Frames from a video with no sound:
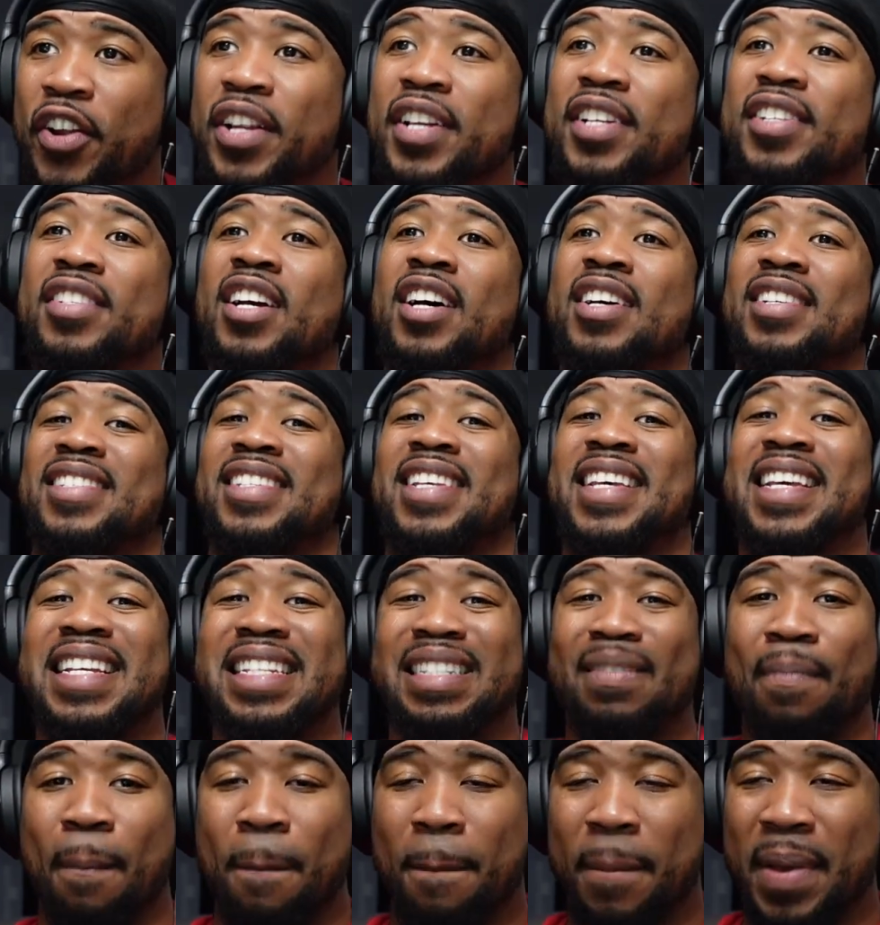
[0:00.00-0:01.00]
These y'all say
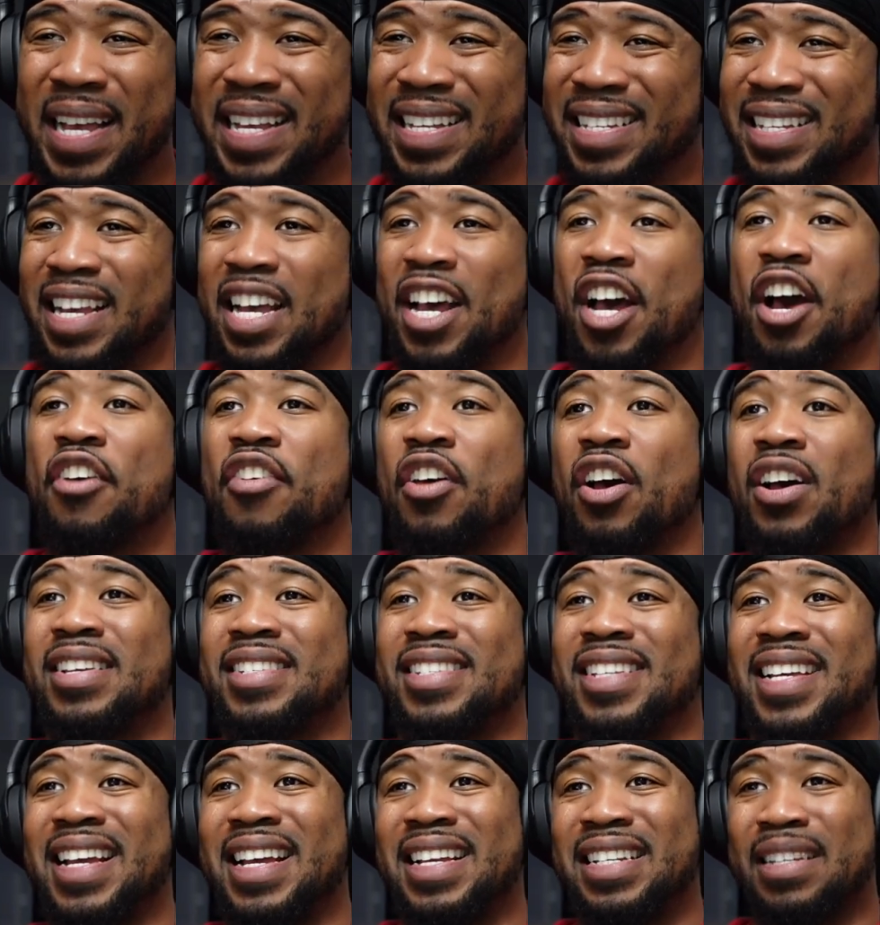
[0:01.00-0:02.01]
it's y'all
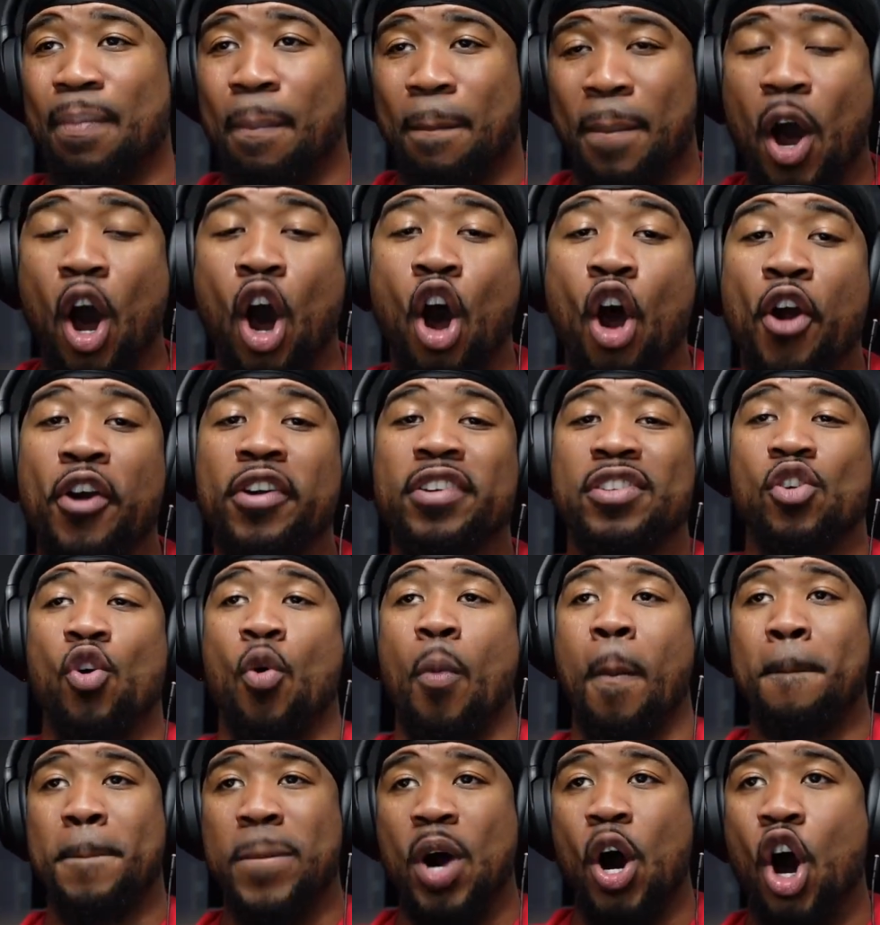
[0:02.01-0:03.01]
say it's bars
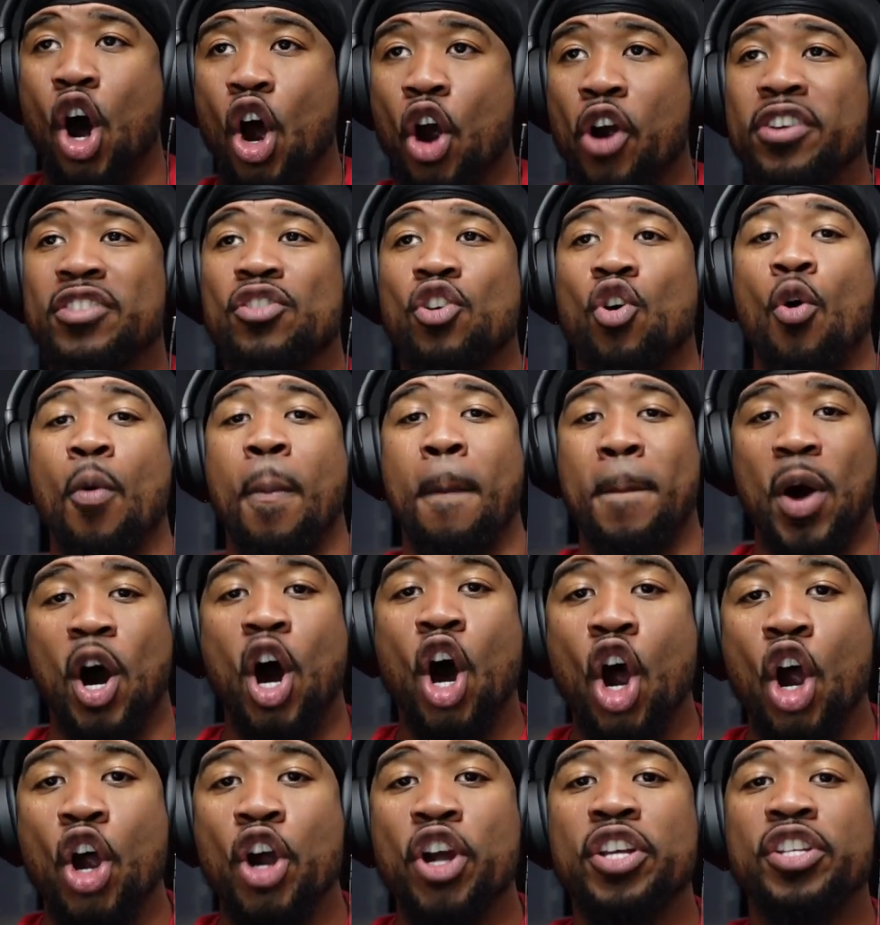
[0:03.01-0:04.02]
on bars on
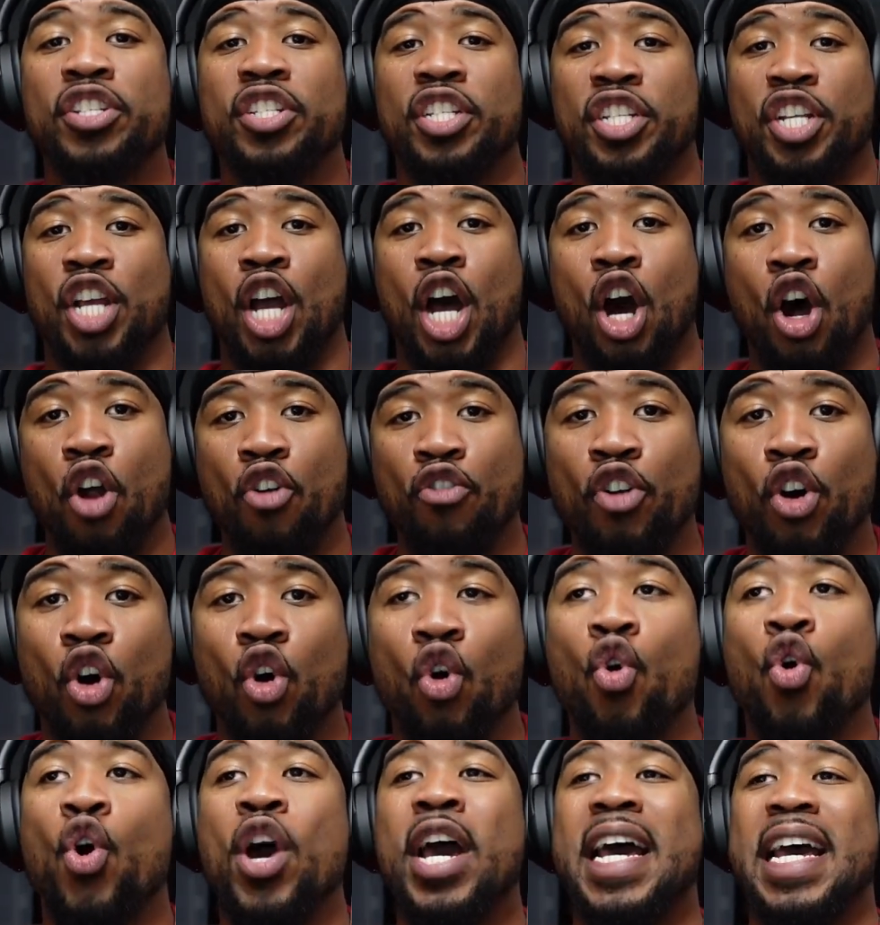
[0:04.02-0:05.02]
bars, and y'all
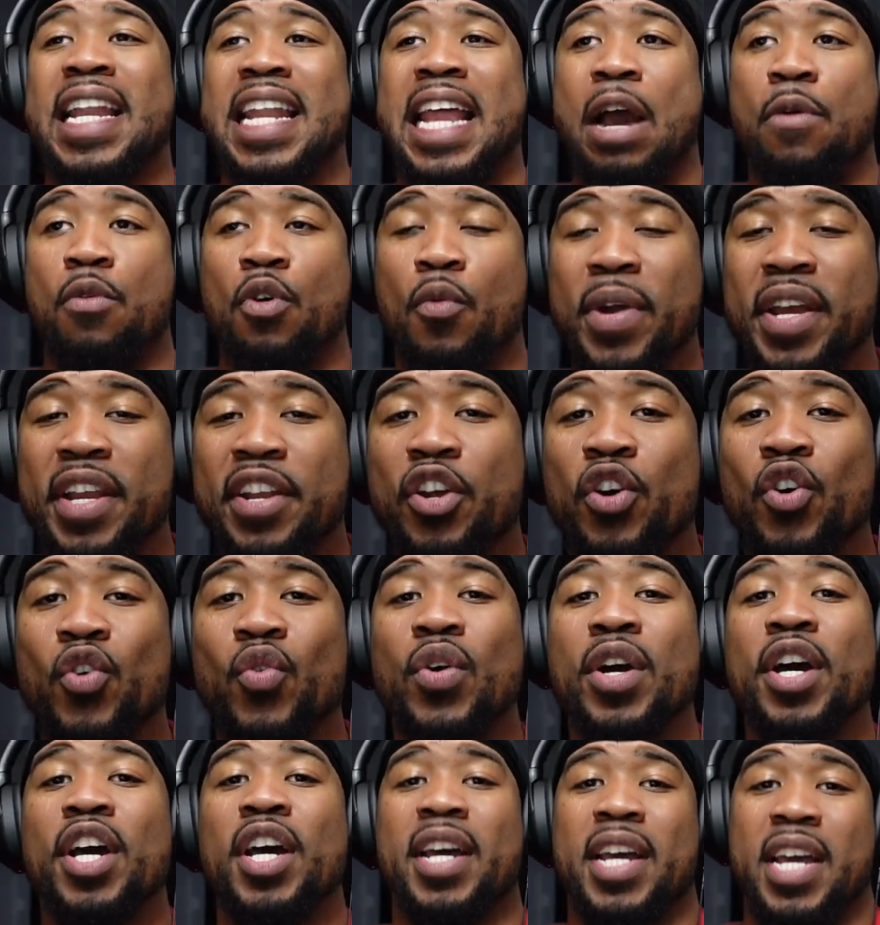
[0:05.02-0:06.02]
know that what we
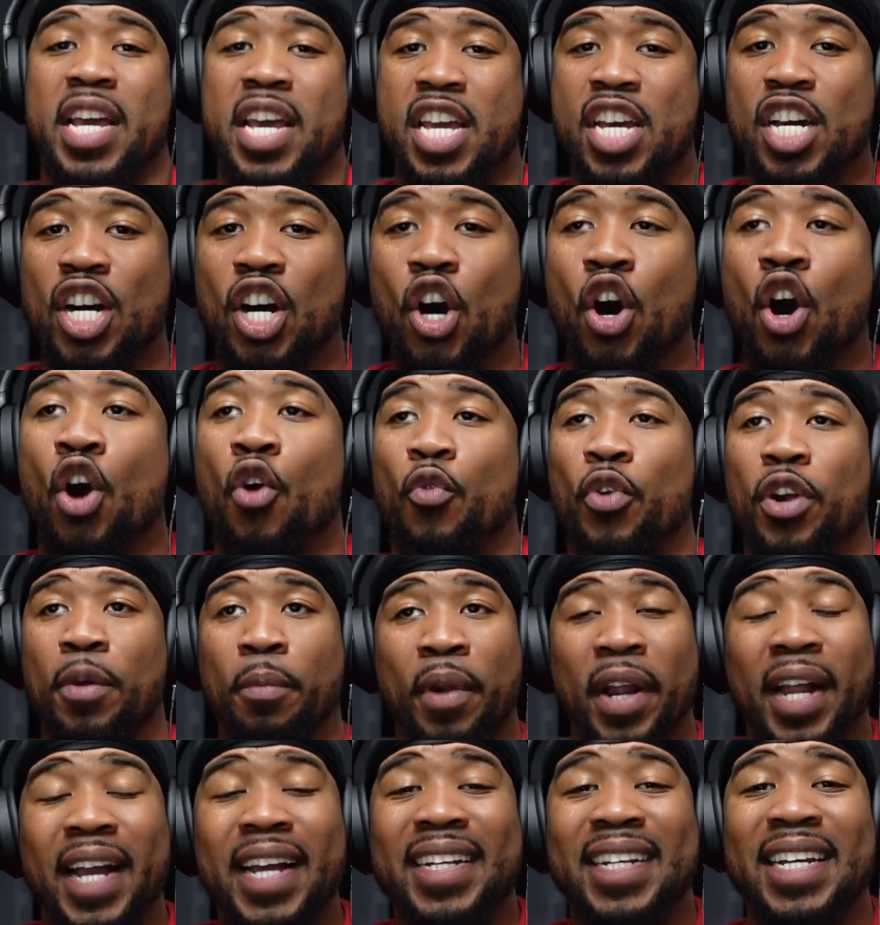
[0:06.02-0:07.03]
do here, we
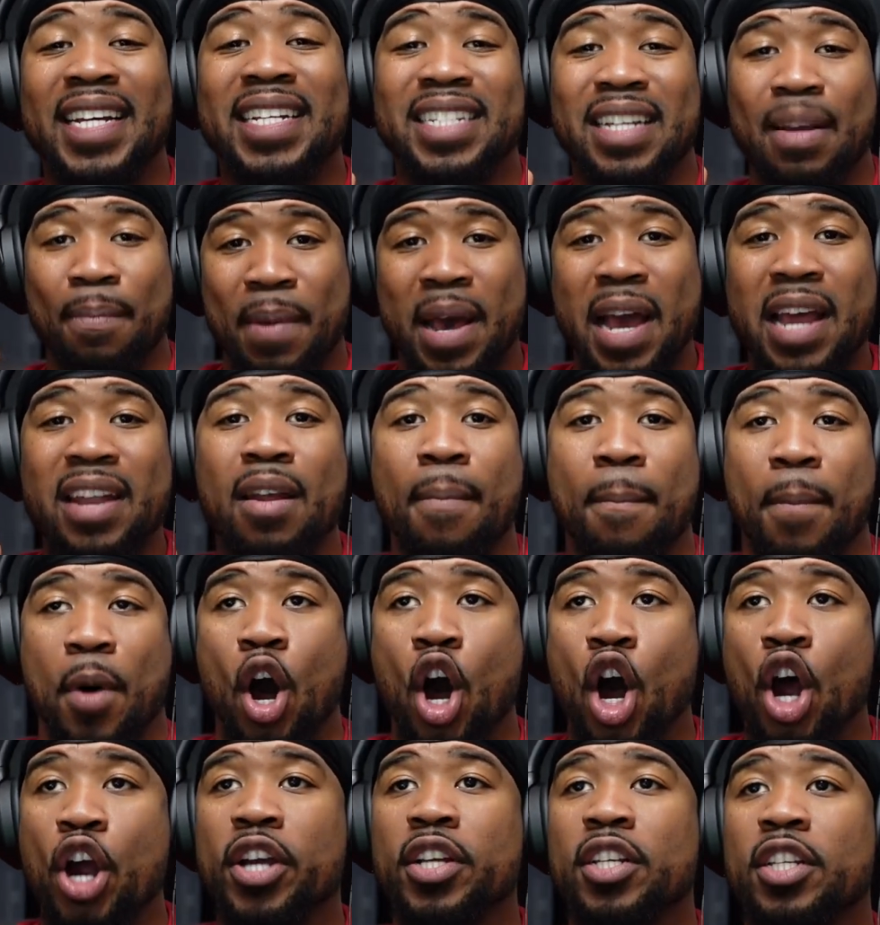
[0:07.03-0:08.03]
bring attention back to
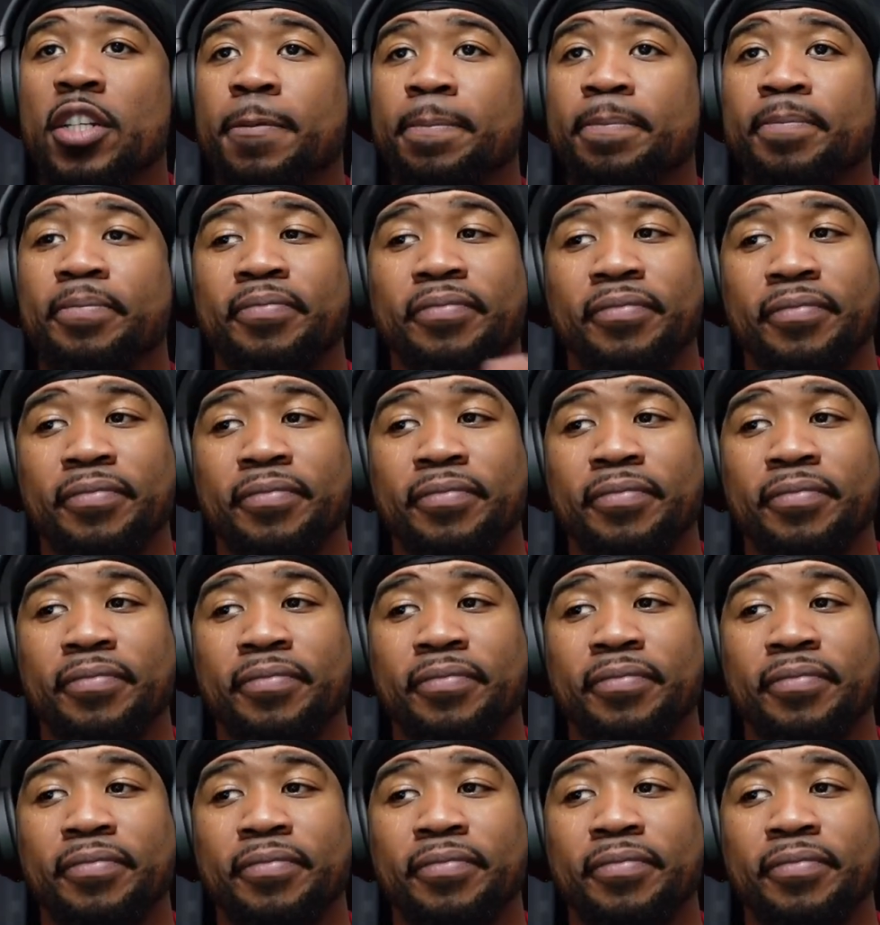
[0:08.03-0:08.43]
bars.